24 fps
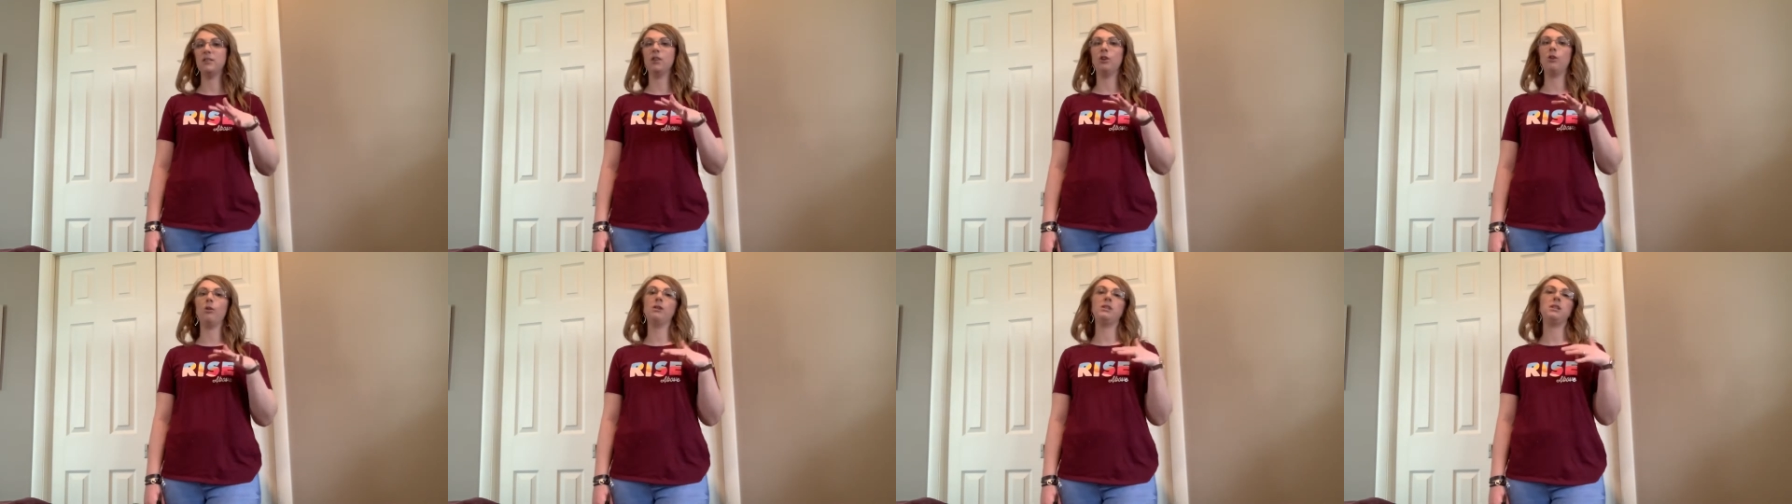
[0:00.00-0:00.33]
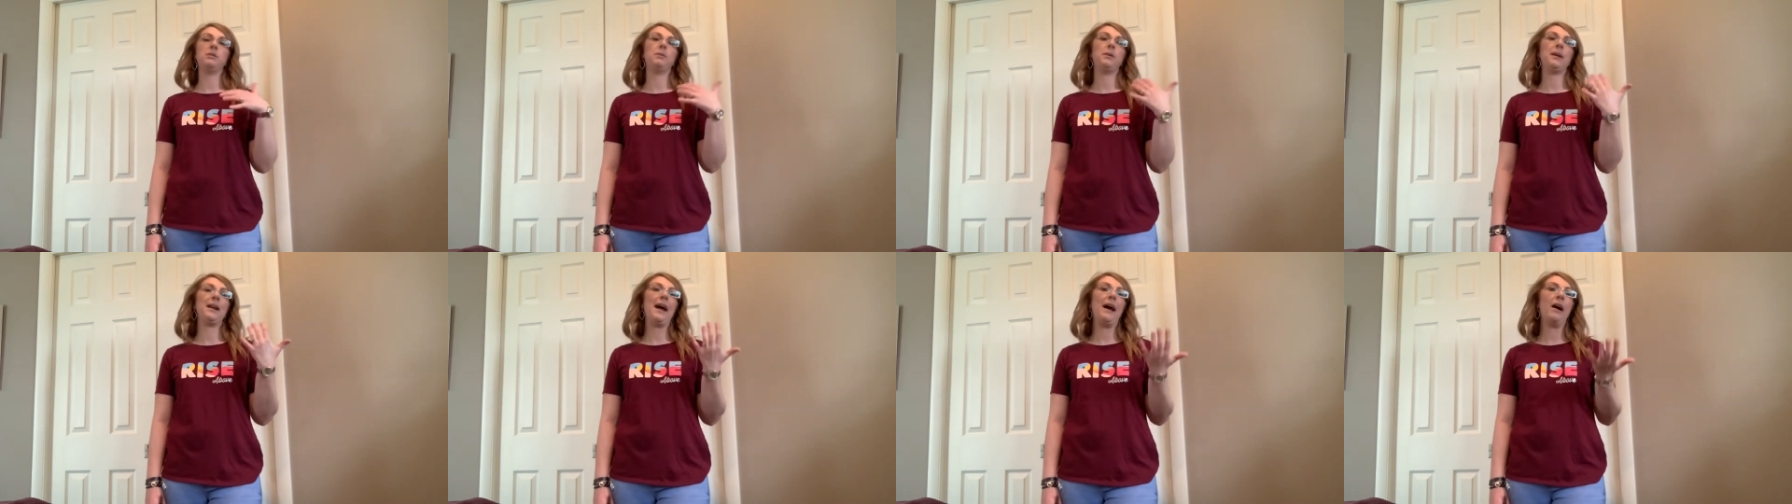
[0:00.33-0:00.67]
they're going
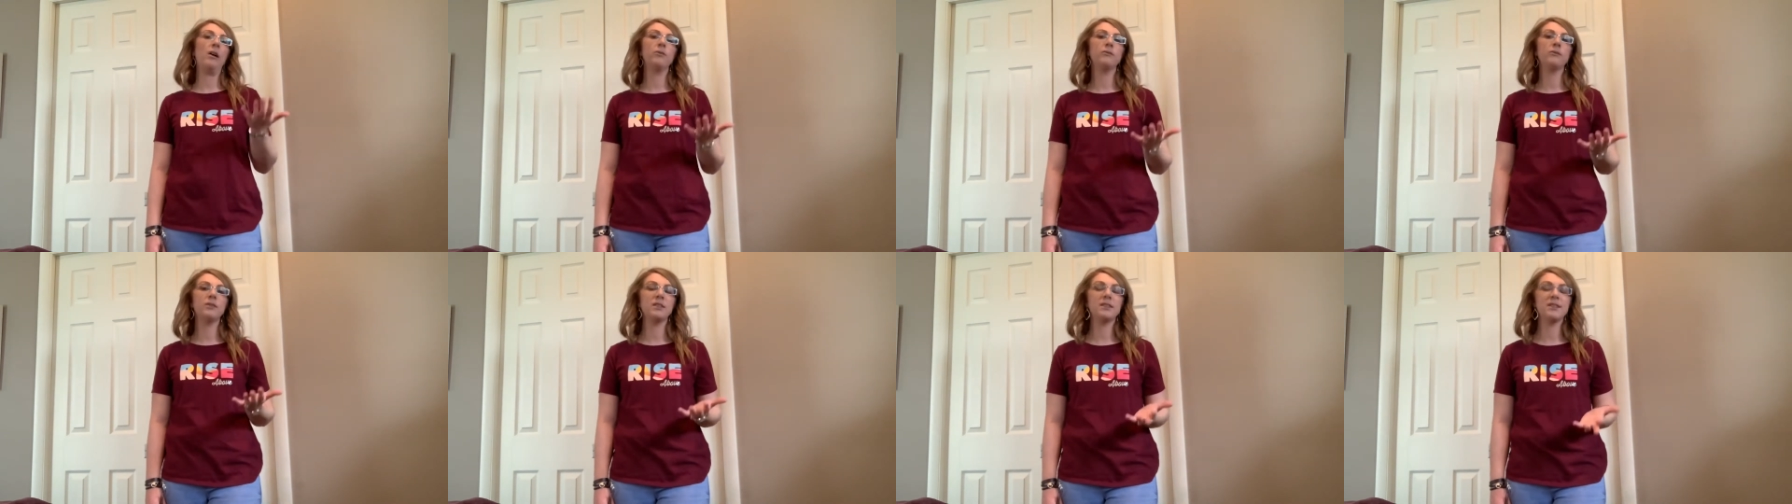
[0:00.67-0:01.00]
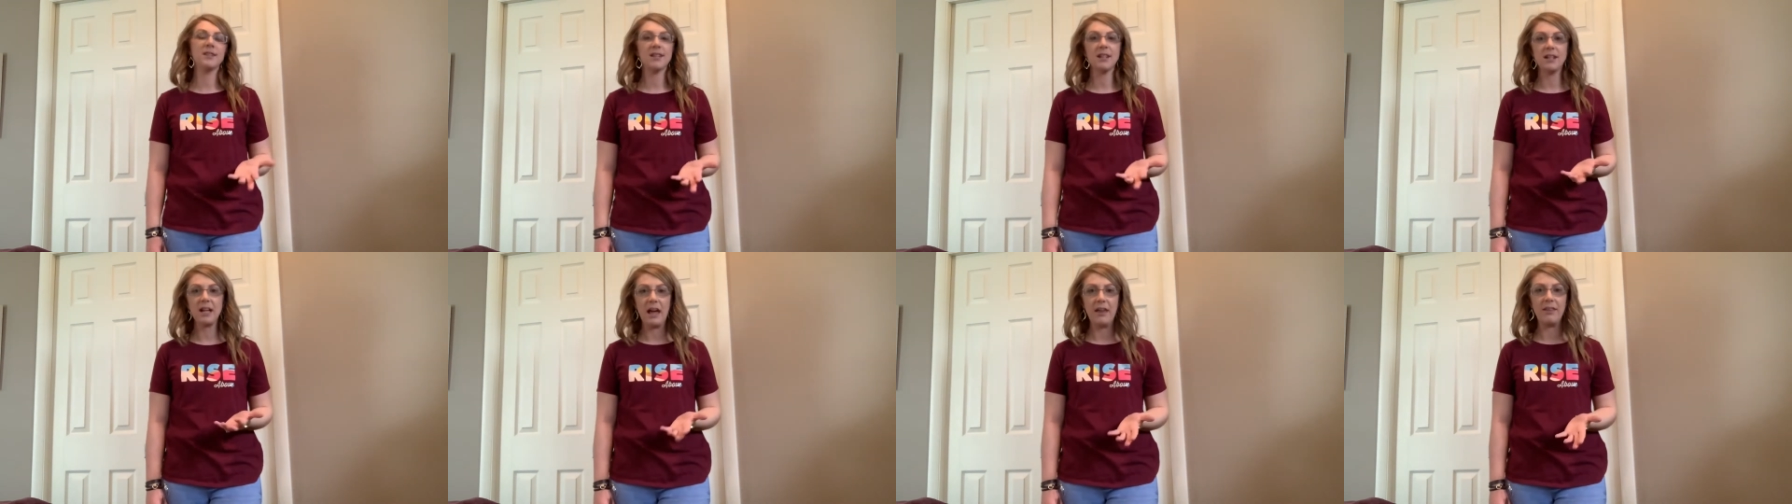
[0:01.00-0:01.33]
to put
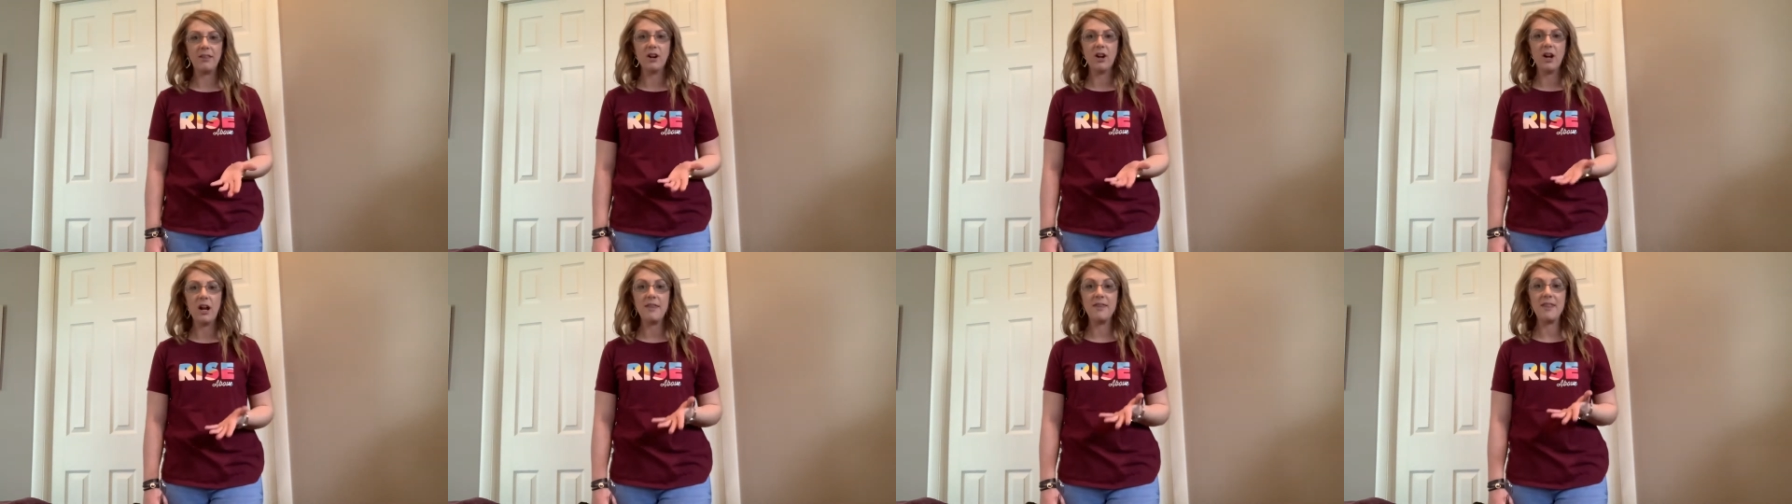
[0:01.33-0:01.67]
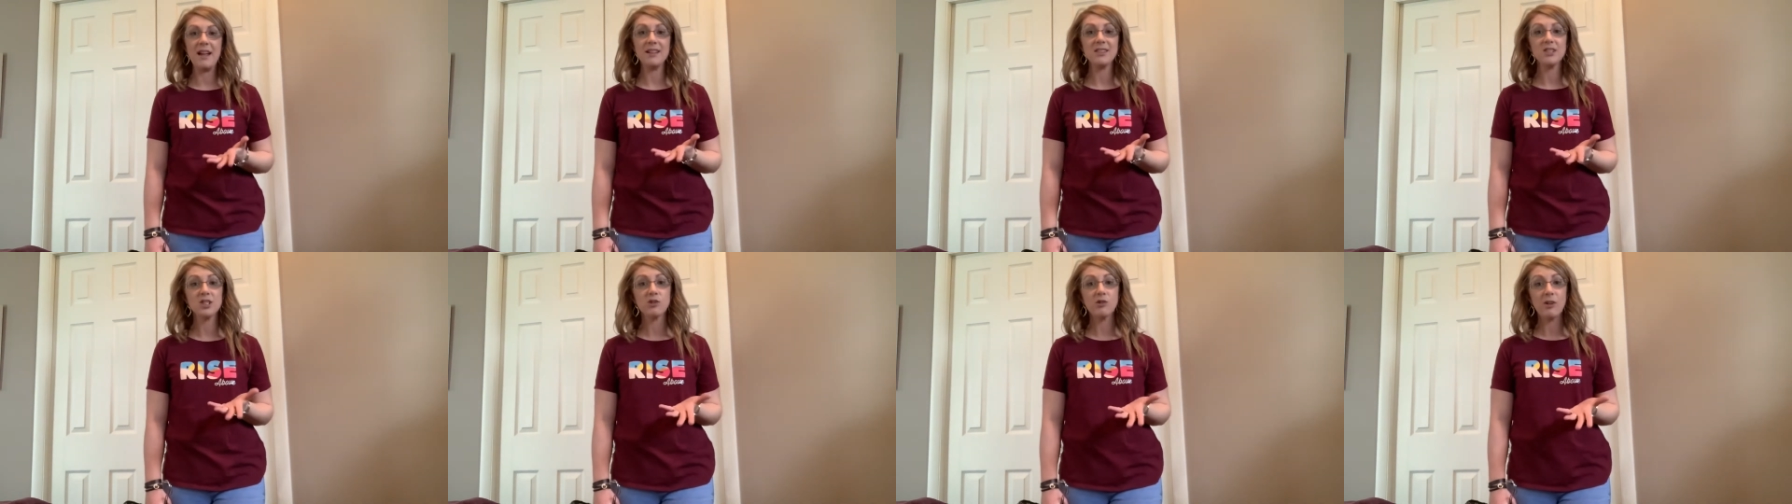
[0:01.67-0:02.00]
outfits together, and
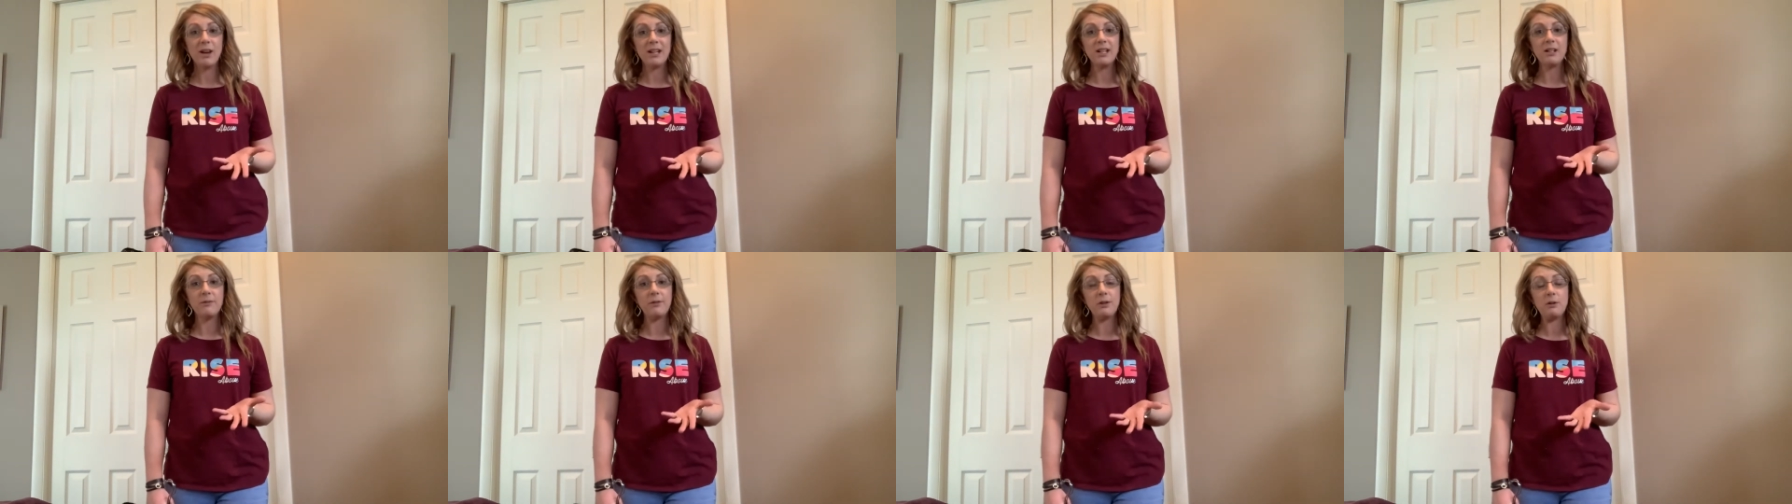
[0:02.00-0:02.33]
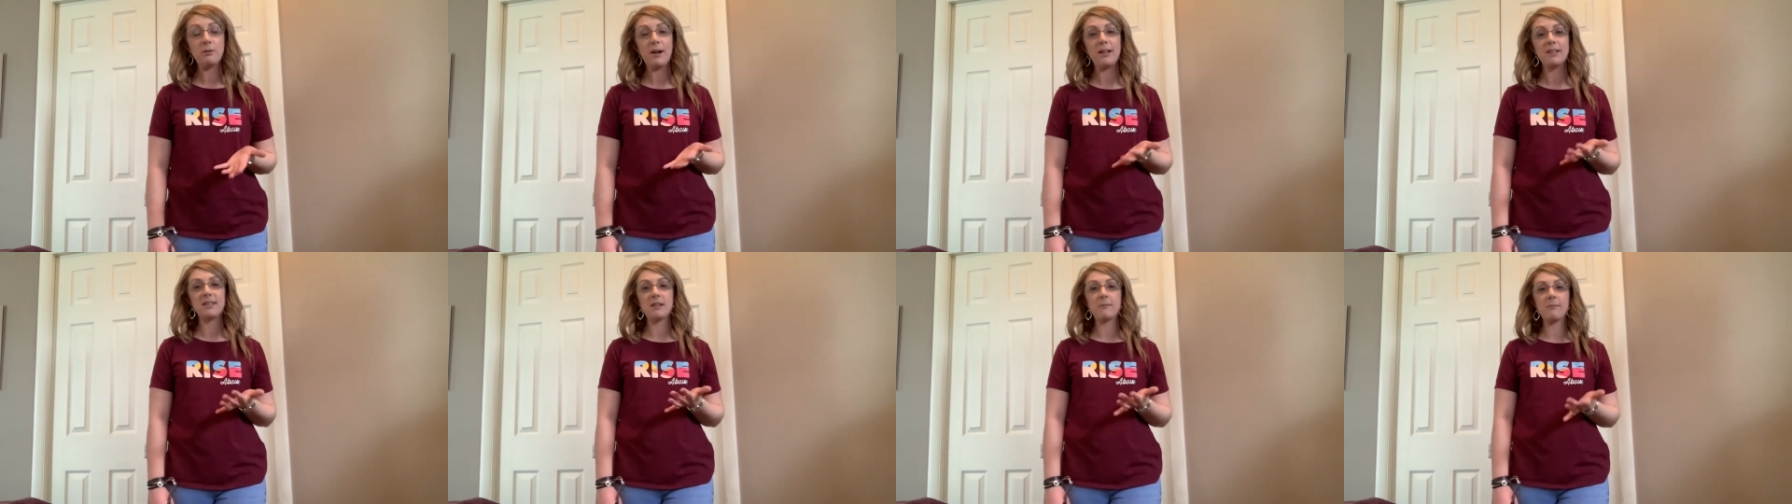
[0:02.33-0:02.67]
that's great if
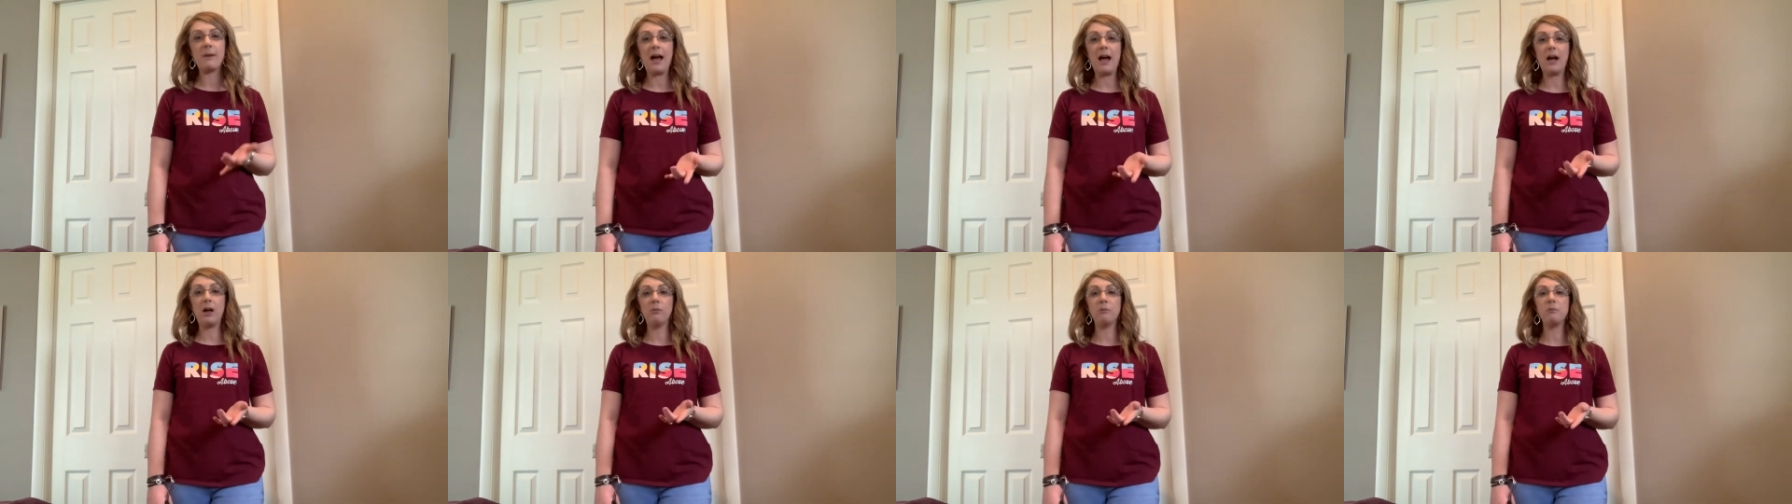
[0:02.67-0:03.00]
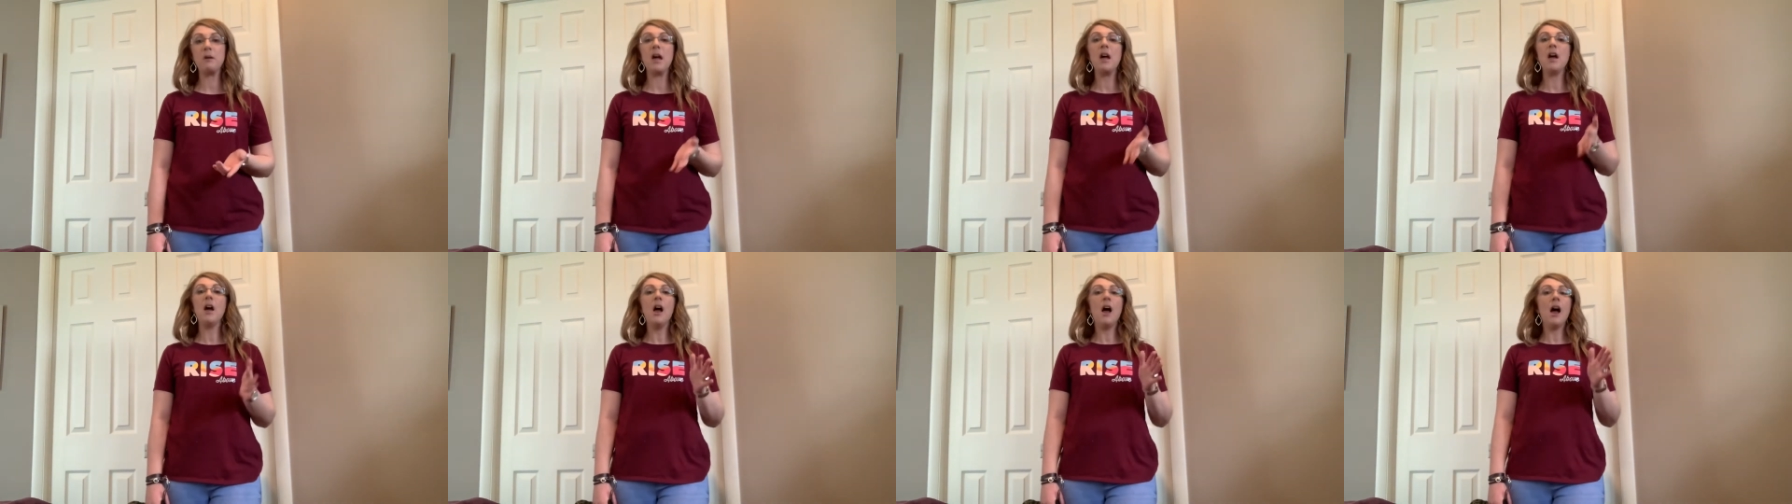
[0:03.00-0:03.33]
you want some help.